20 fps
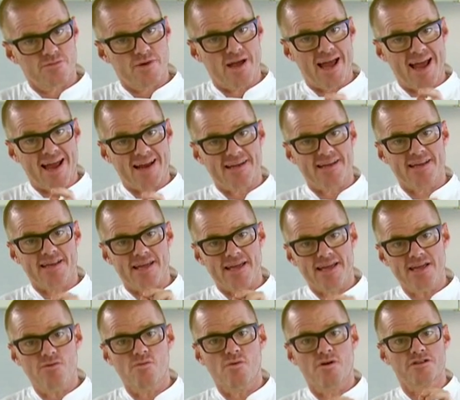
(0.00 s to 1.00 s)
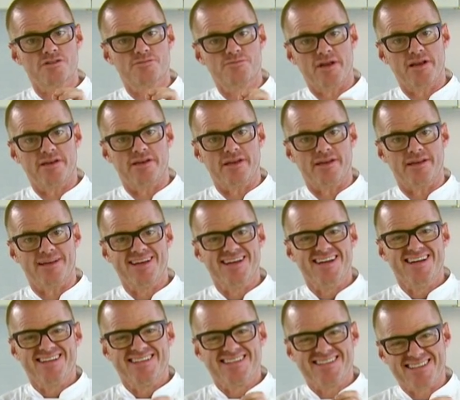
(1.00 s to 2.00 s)
where adding heat whilst blending
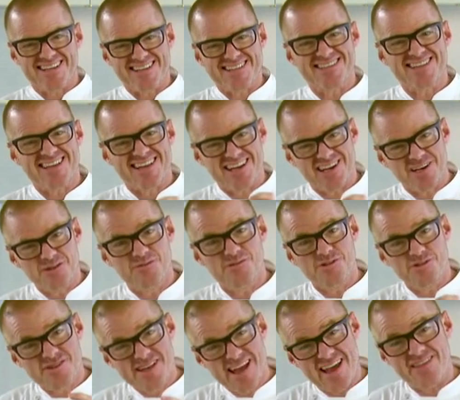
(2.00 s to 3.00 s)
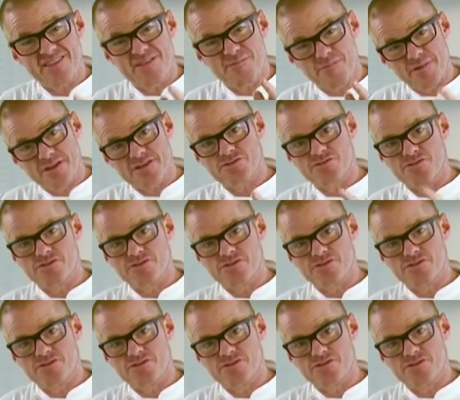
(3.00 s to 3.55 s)
doesn't help you get the best